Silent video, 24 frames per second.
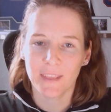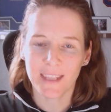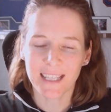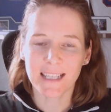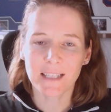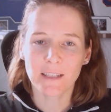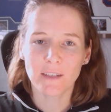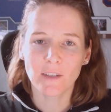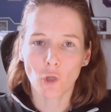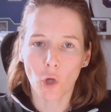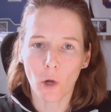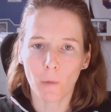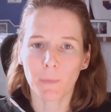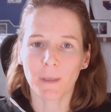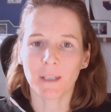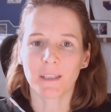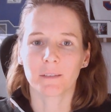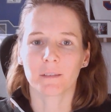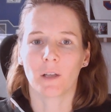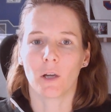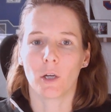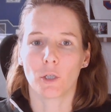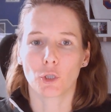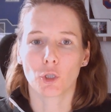and these
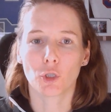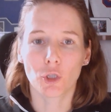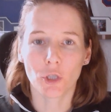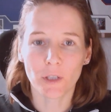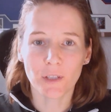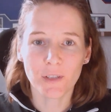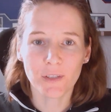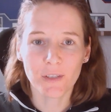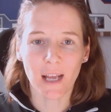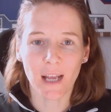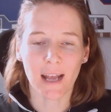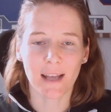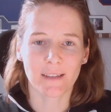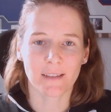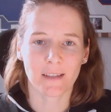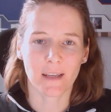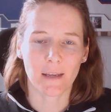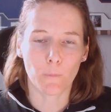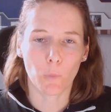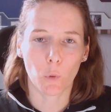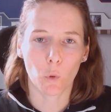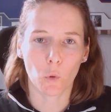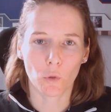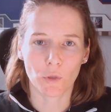topics are just as
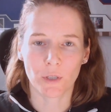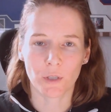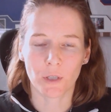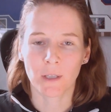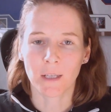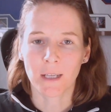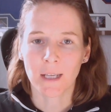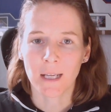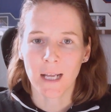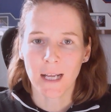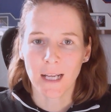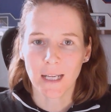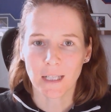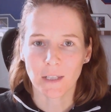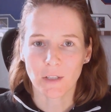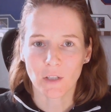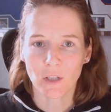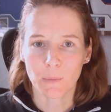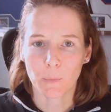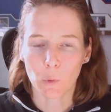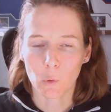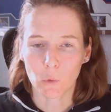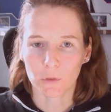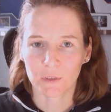important in
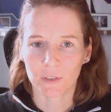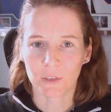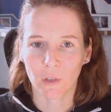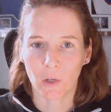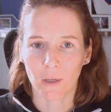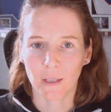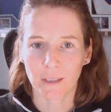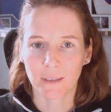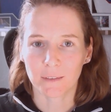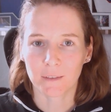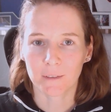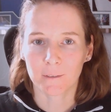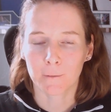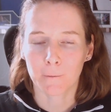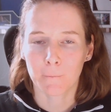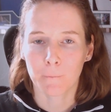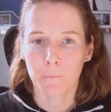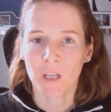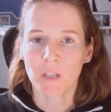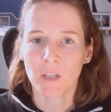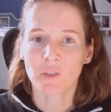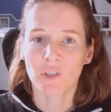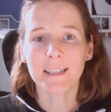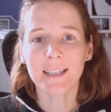sports science.
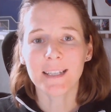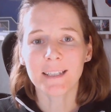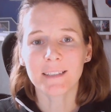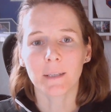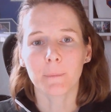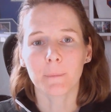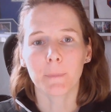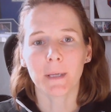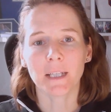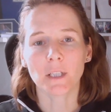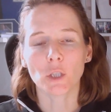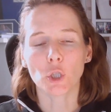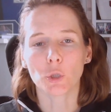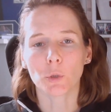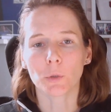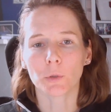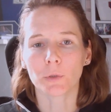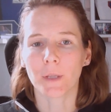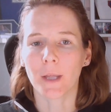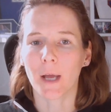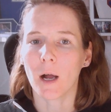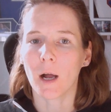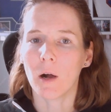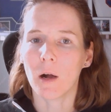We need to make
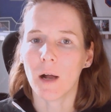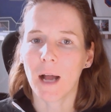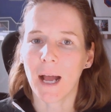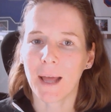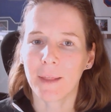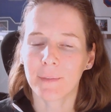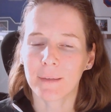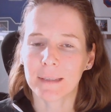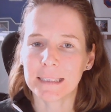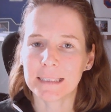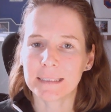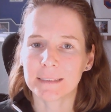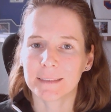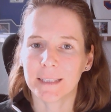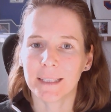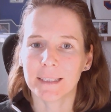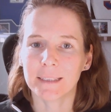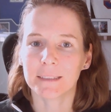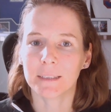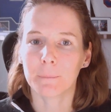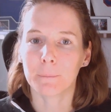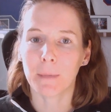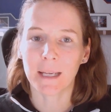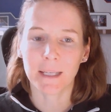sure that our athlete
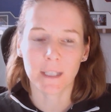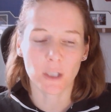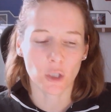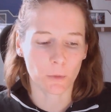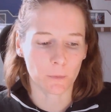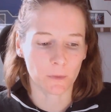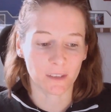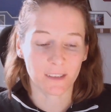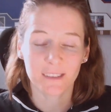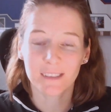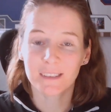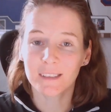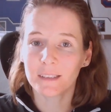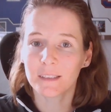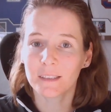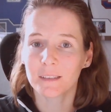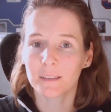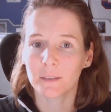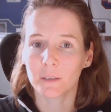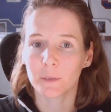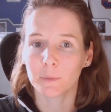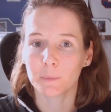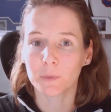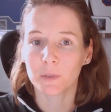data management
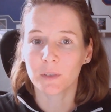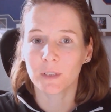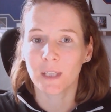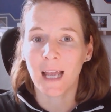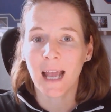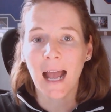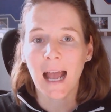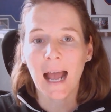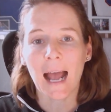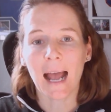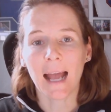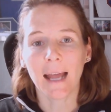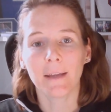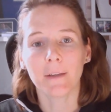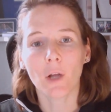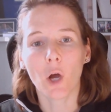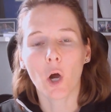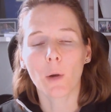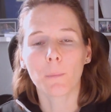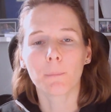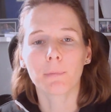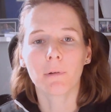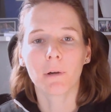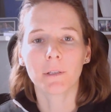systems and
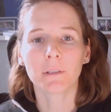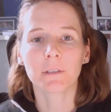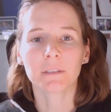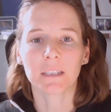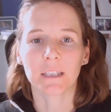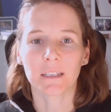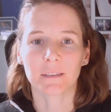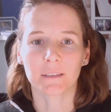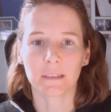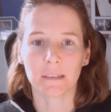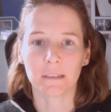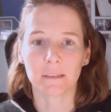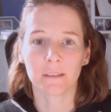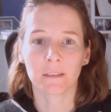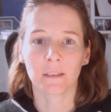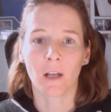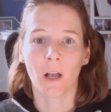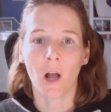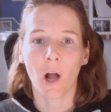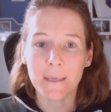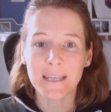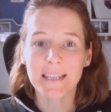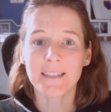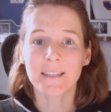our processes
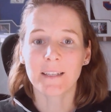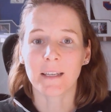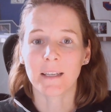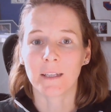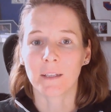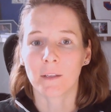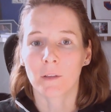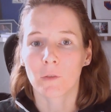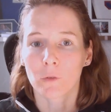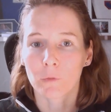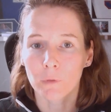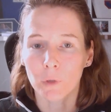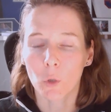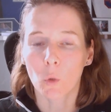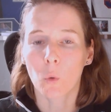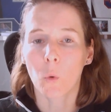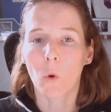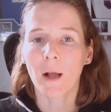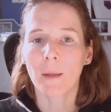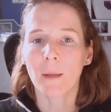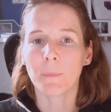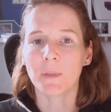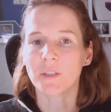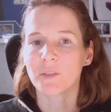meeting the
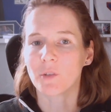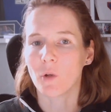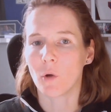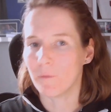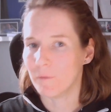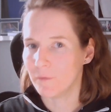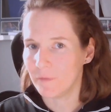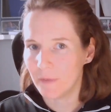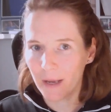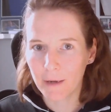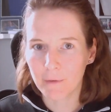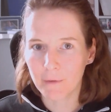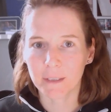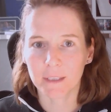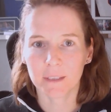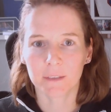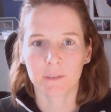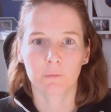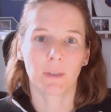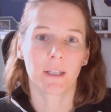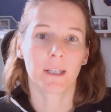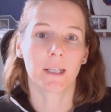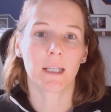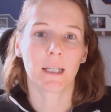requirements of
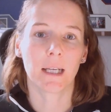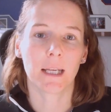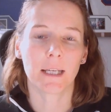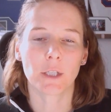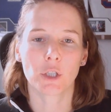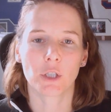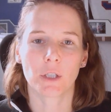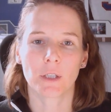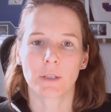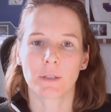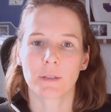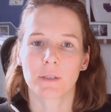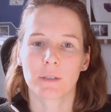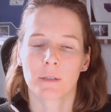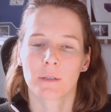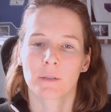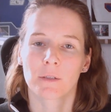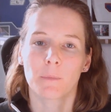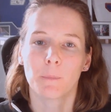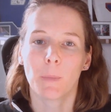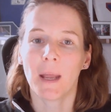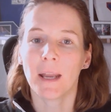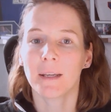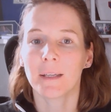various regulations,
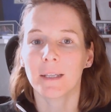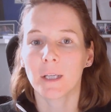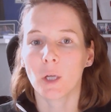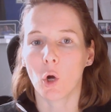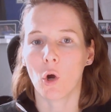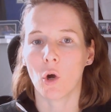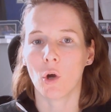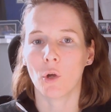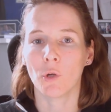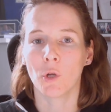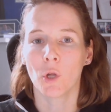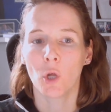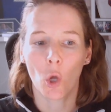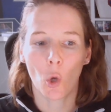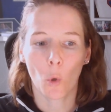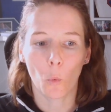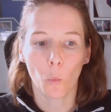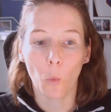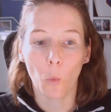depending on